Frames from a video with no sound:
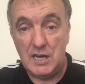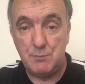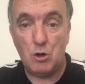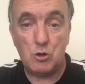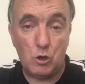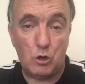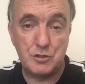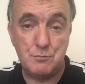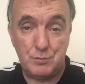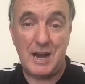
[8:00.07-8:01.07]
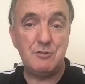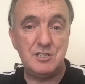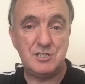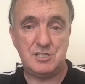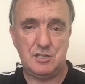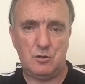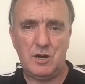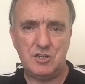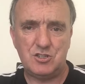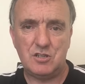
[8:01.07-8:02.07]
he brought Gordon Brown into the
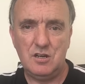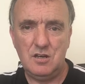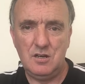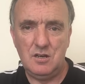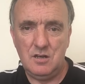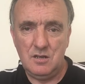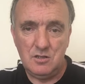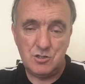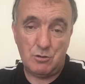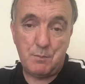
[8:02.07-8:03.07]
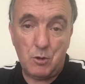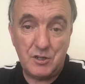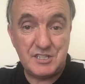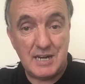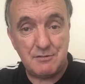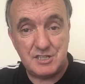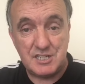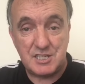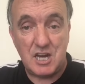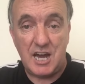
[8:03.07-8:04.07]
equation. So I pointed out to
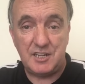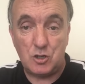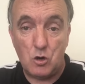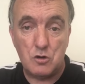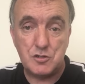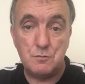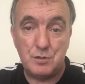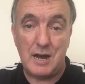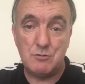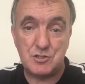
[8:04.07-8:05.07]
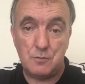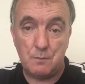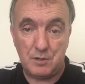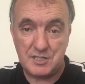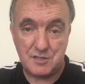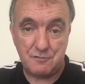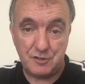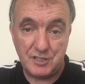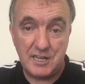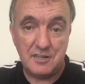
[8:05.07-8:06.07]
this guy that Gordon Brown was complicit for
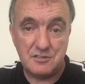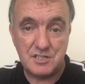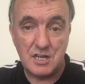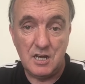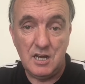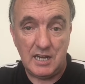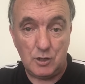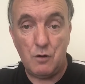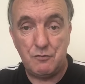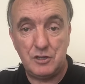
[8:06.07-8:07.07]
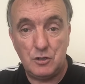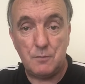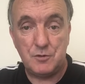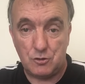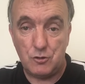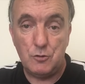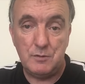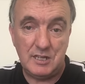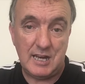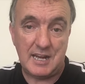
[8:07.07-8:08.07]
years in covering up the
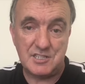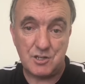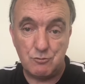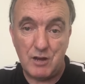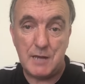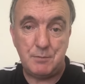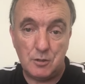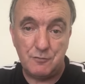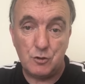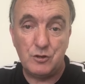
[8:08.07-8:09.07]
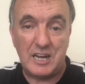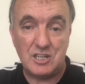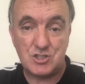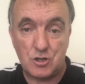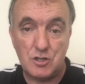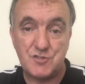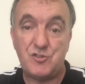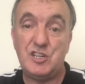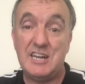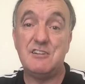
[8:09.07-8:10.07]
grooming gangs, the raping of young English girls for
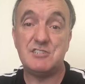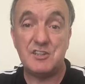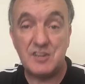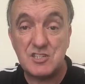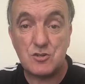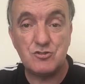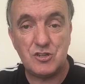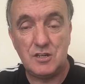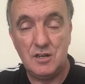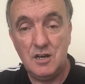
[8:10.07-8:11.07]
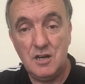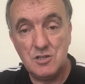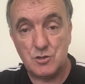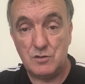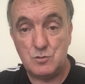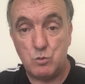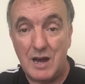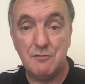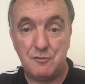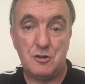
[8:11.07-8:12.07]
years in this country. So he's
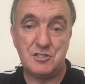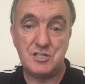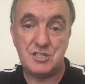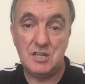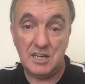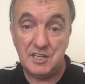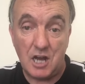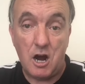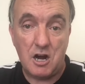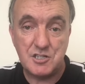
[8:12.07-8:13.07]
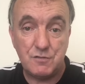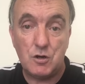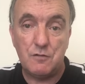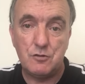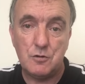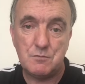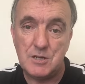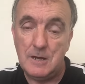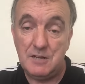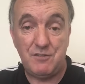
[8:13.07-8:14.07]
well versed in the art of
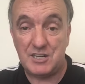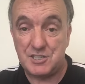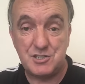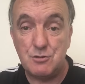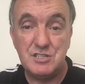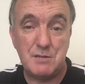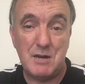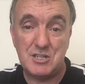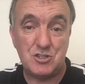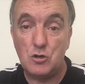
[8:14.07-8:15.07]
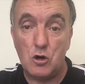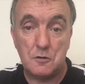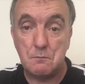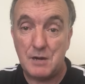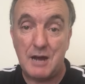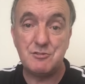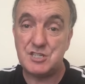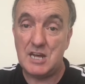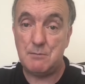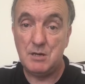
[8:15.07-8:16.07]
cover-ups. In fact, as soon as he mentioned Gordon Brown's
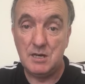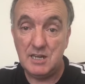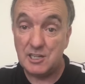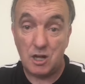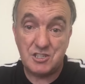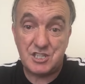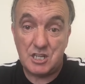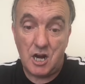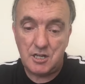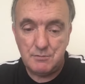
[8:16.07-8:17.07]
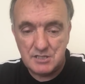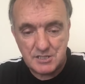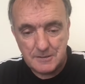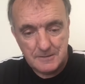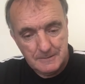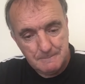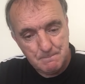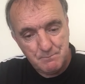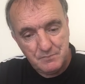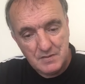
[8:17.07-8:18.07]
name, he'd lost the argument.
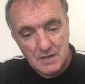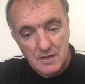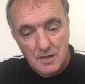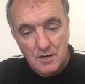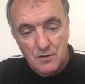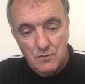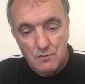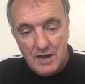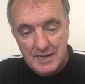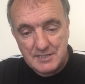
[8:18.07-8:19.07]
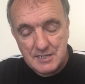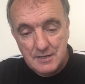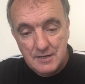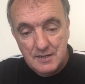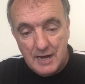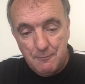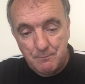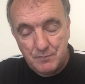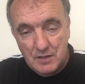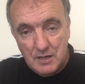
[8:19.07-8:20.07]
Right.
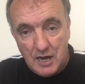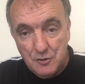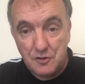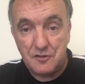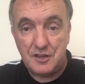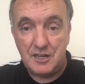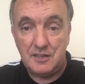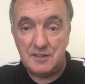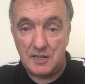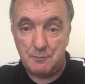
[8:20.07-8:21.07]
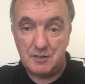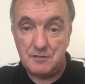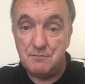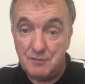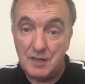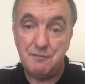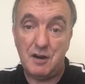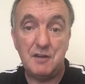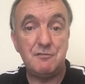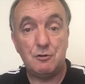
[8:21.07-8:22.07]
Now, another thing that I've been
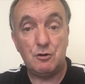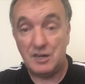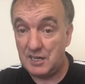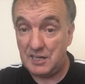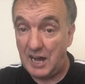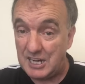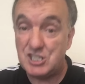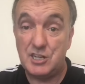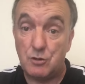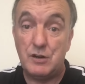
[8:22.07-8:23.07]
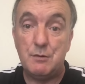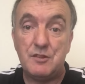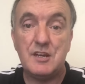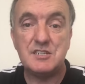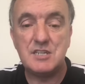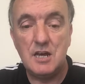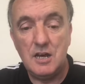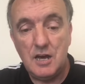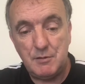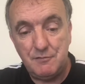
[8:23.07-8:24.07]
vilified for, and I actually agree with this,
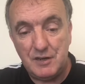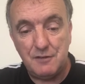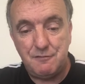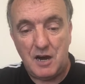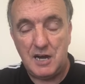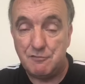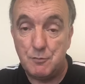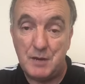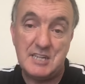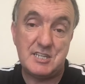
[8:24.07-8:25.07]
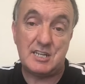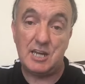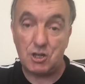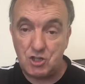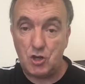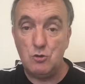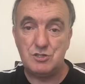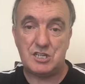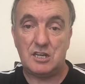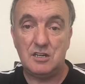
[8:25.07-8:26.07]
I've been vilified for basically
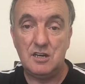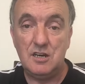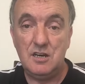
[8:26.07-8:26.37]
accusing